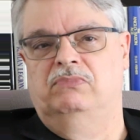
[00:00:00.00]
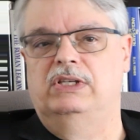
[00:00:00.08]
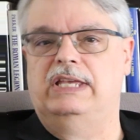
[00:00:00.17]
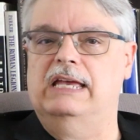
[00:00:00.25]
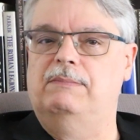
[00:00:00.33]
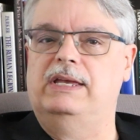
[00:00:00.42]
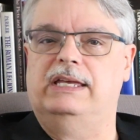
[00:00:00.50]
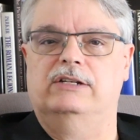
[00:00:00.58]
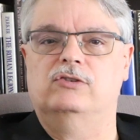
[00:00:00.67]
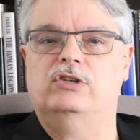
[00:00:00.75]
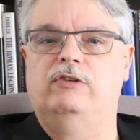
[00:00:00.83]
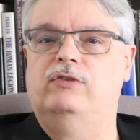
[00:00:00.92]
You can't make
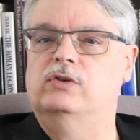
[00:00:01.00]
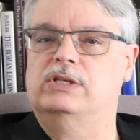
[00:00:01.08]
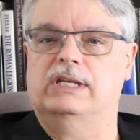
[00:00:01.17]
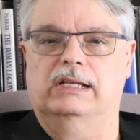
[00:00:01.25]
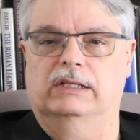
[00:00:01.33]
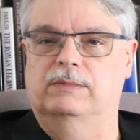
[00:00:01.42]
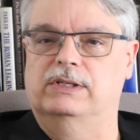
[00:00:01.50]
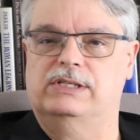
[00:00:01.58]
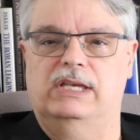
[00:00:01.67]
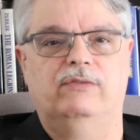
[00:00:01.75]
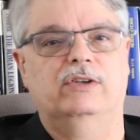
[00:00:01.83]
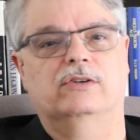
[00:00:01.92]
energy fusing elements
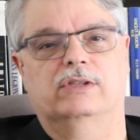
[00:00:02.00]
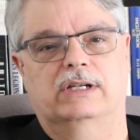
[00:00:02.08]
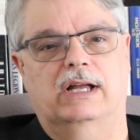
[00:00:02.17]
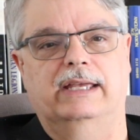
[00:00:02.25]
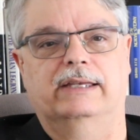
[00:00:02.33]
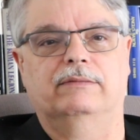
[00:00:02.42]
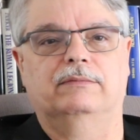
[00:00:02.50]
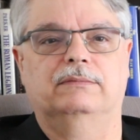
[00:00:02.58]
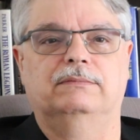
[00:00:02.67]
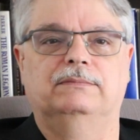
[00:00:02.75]
heavier than iron.